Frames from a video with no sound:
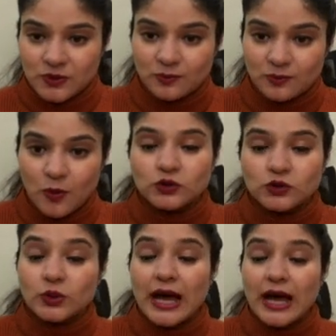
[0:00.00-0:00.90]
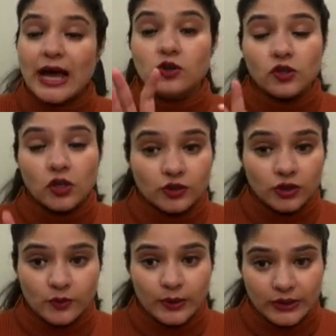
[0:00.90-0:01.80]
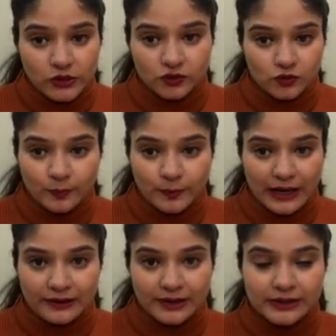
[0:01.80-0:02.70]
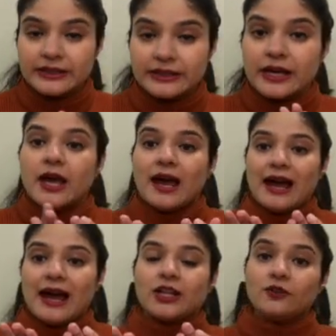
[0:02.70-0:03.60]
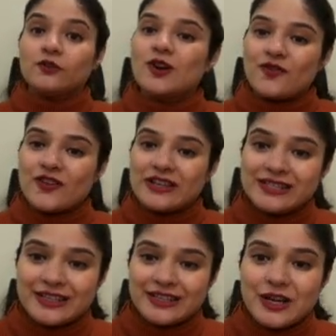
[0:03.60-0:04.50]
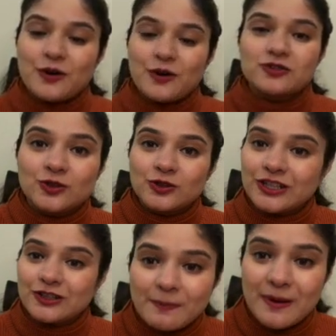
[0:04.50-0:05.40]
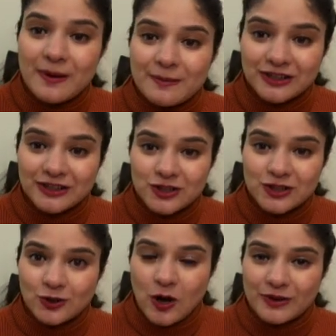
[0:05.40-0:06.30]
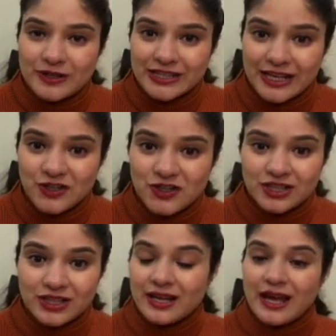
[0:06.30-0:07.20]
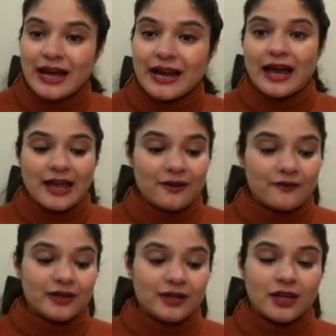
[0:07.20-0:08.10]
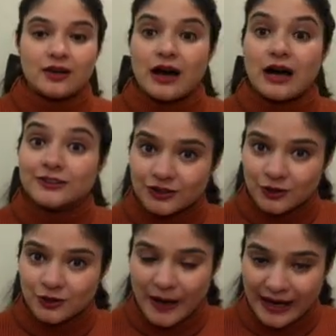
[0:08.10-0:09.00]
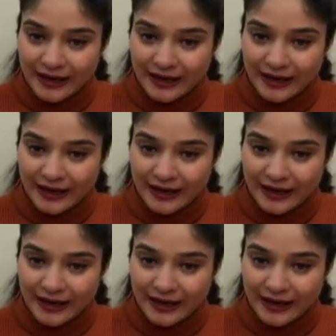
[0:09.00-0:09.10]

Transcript: box, so you have a lot of questions to practice. And if you are facing any doubts, you can drop a message in the comment section and I will answer you back.